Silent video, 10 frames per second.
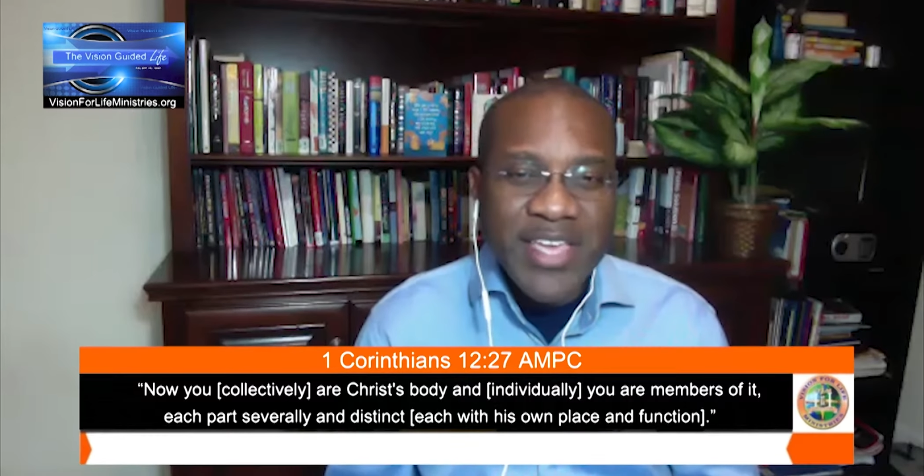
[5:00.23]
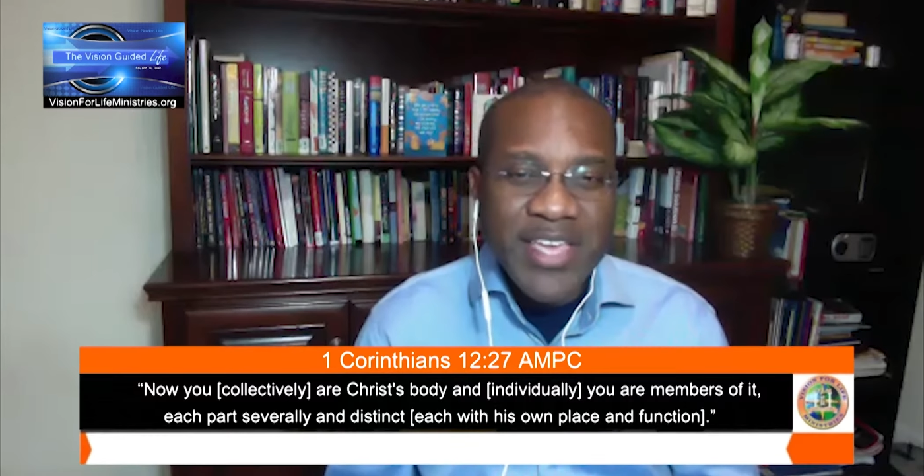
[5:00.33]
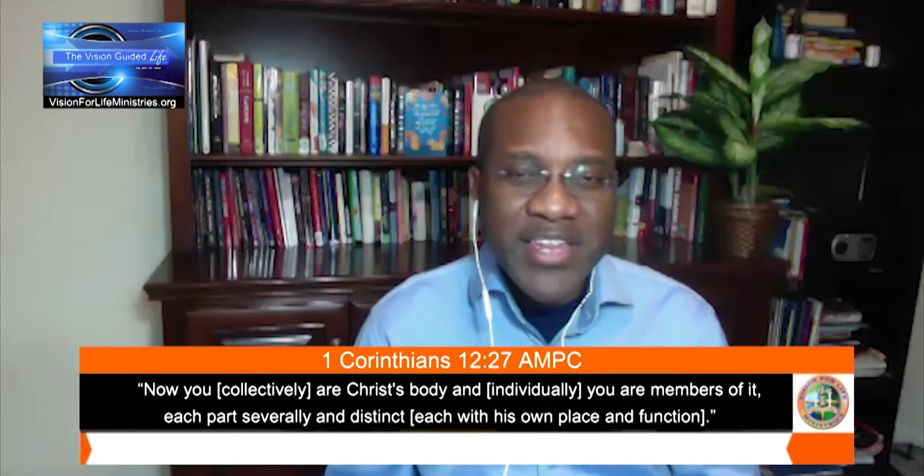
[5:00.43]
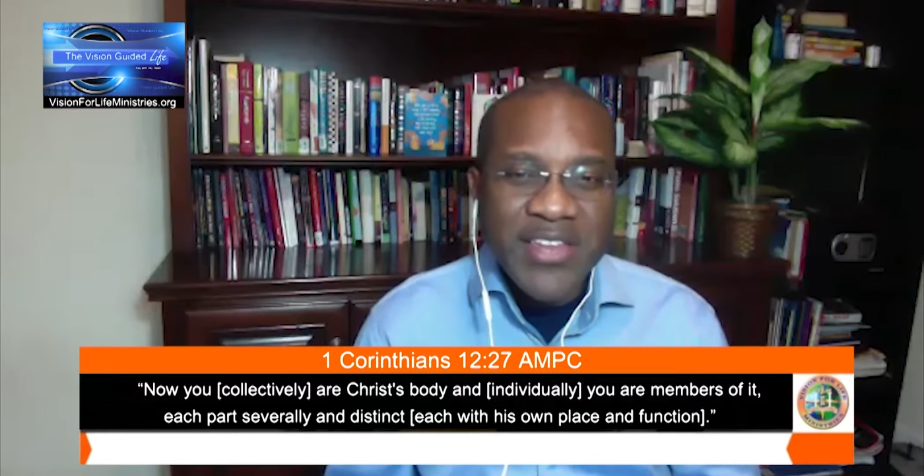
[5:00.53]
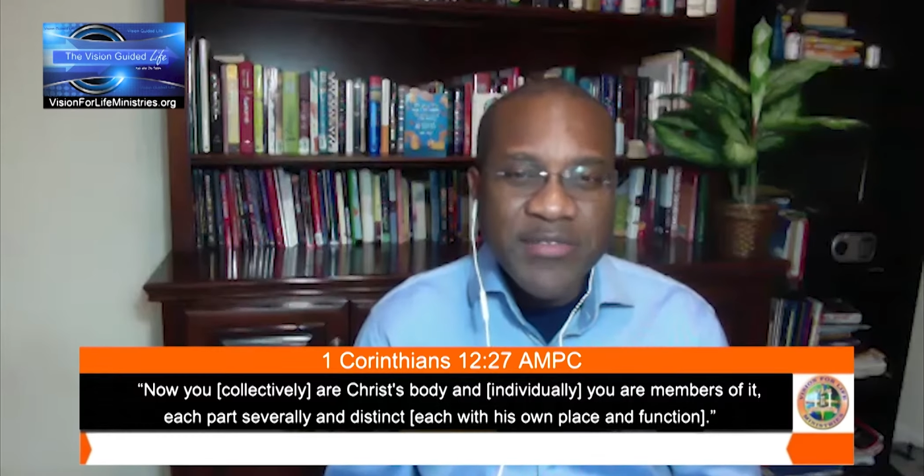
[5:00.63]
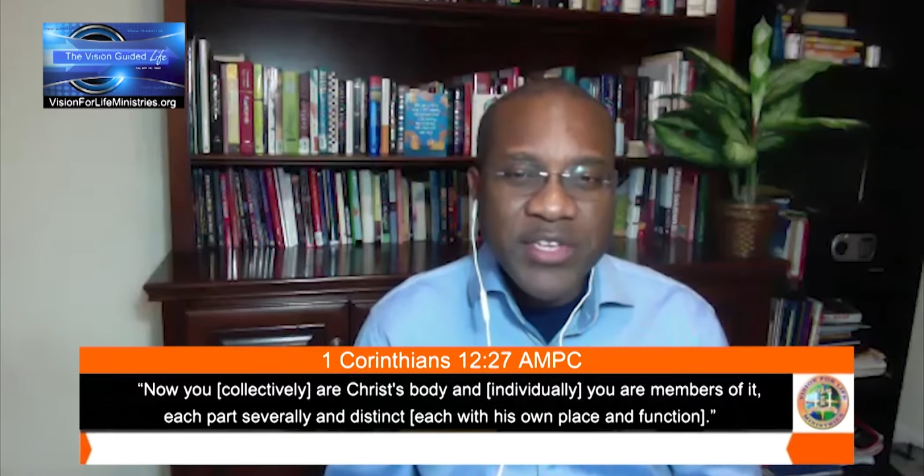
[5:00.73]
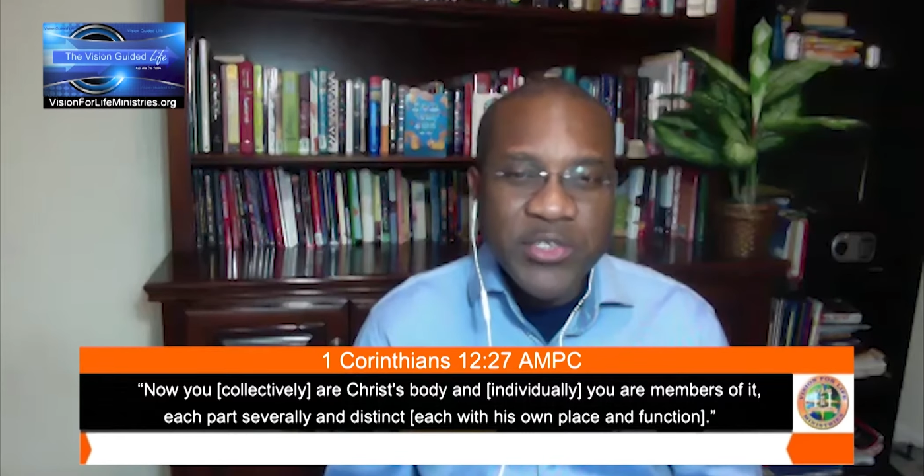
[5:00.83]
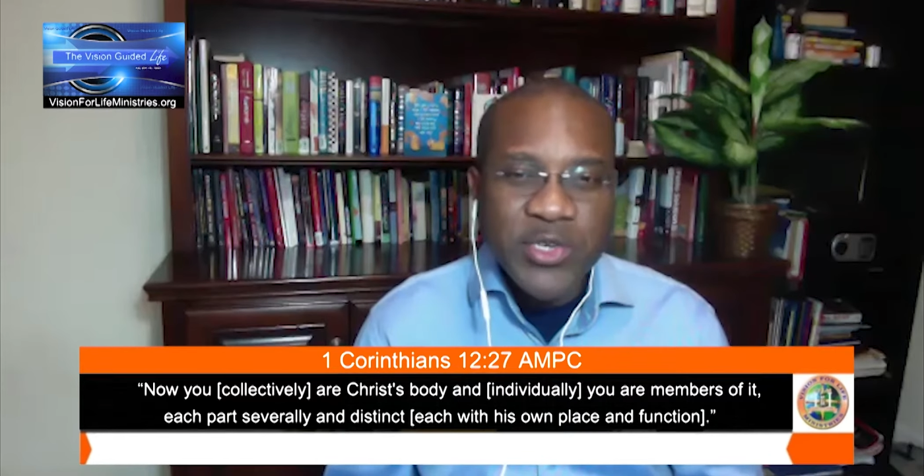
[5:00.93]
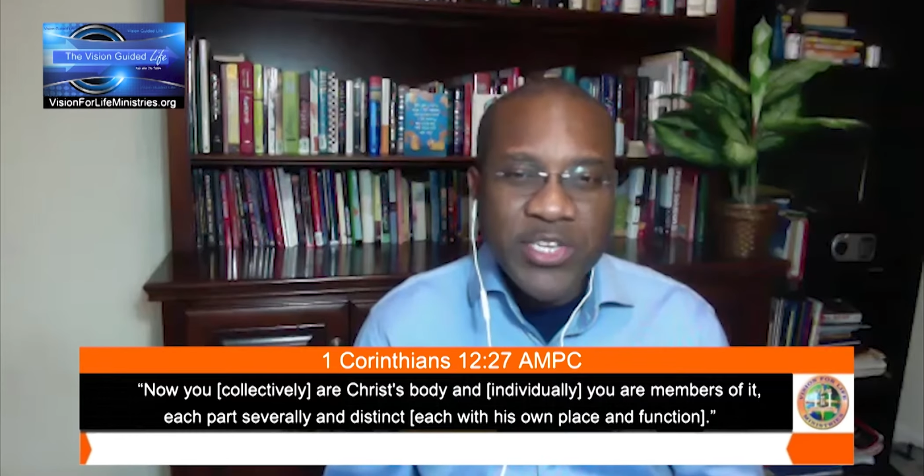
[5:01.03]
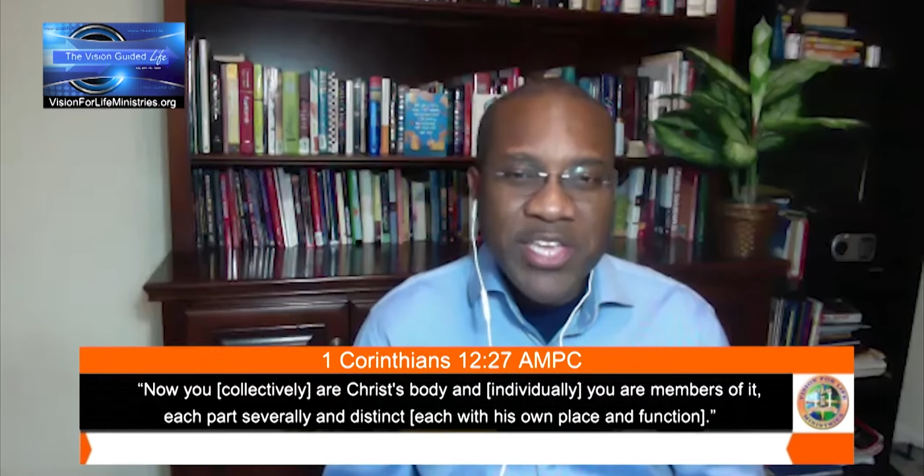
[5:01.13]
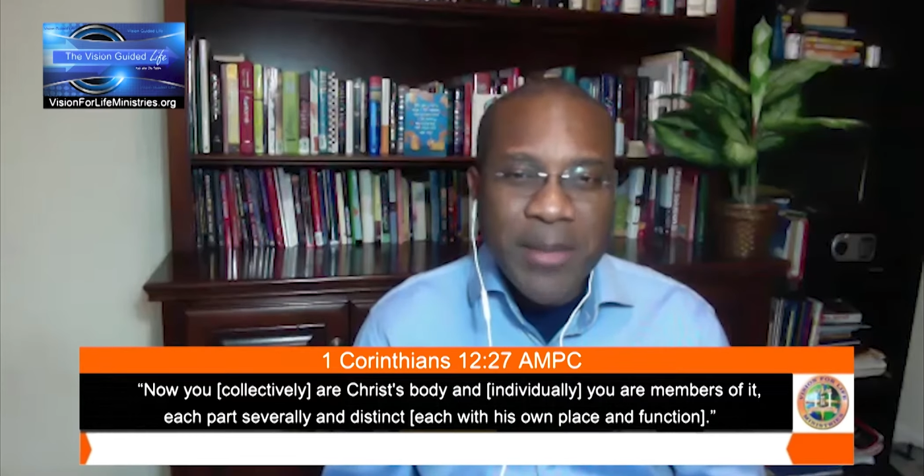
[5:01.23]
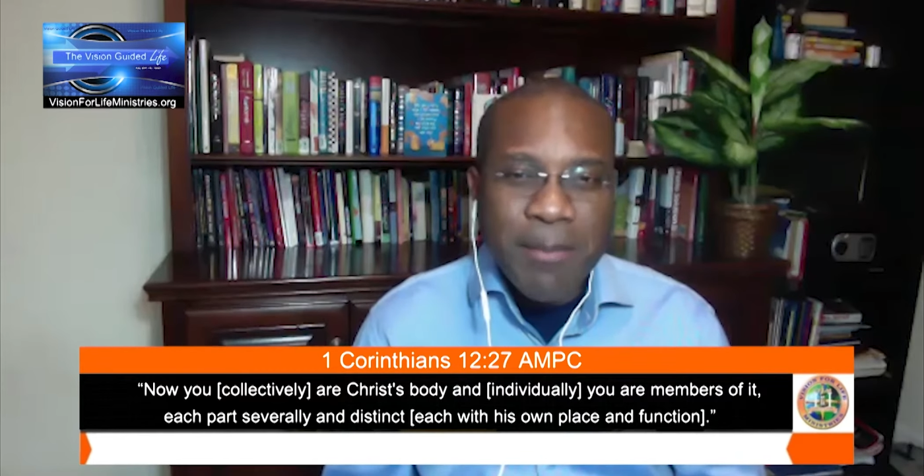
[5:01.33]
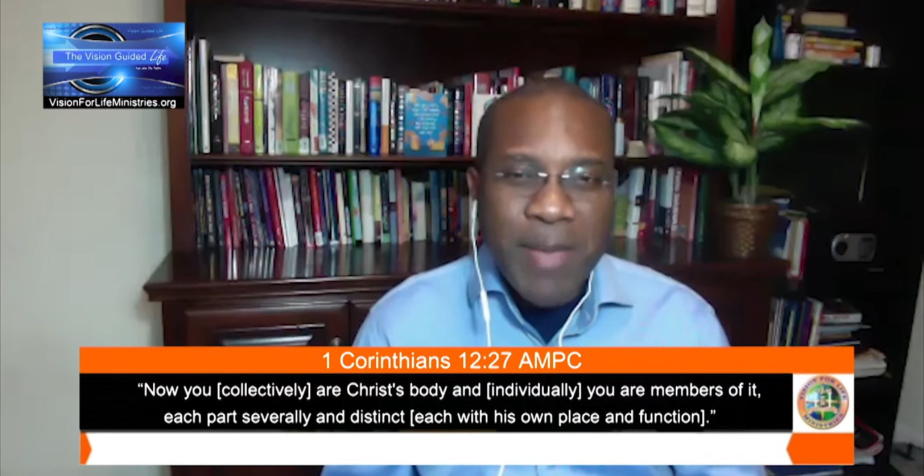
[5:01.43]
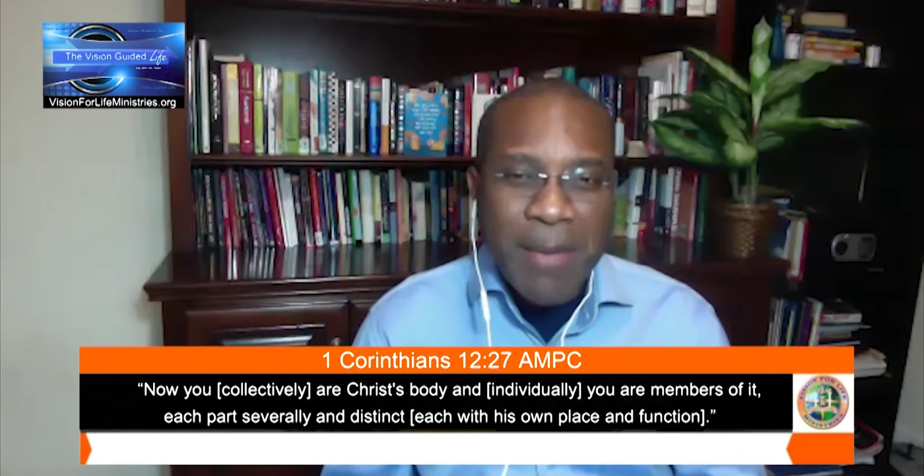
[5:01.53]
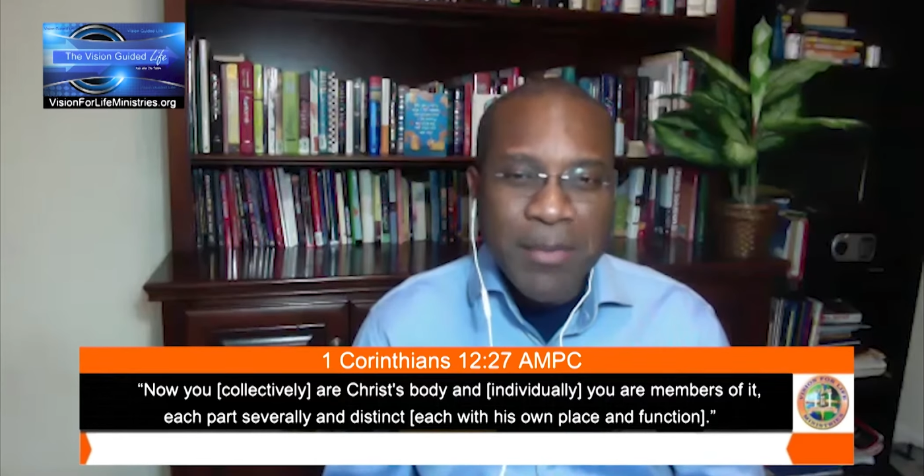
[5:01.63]
individually,
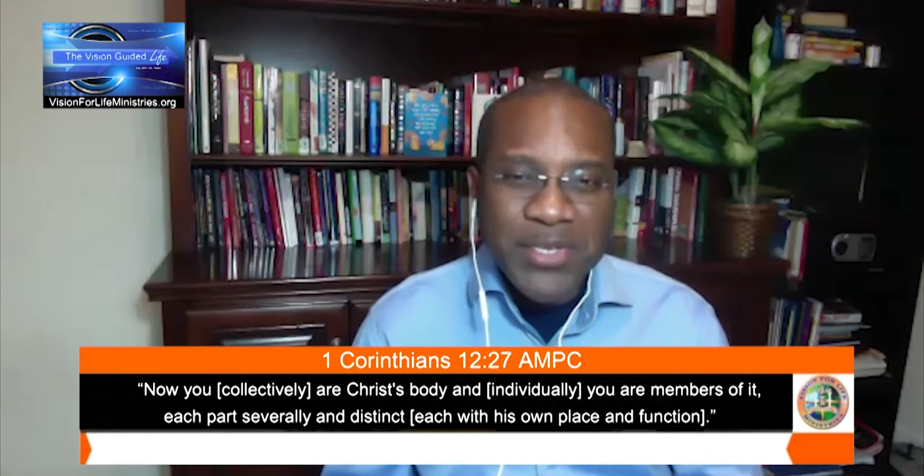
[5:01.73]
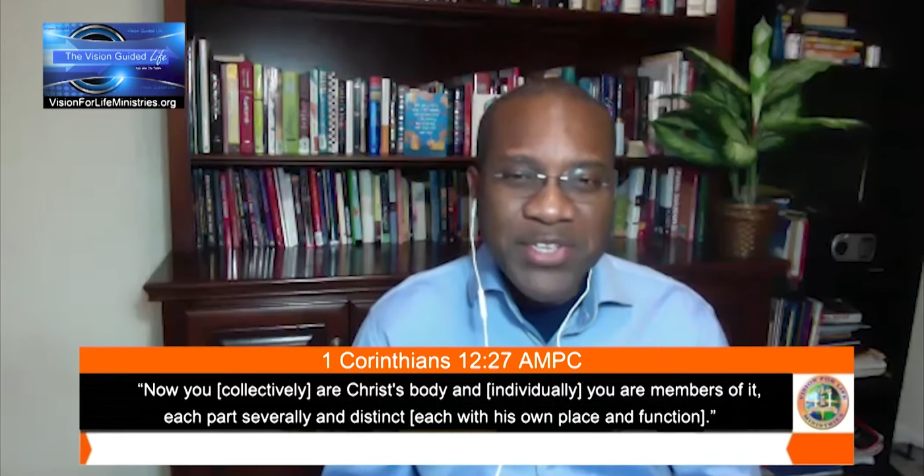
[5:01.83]
members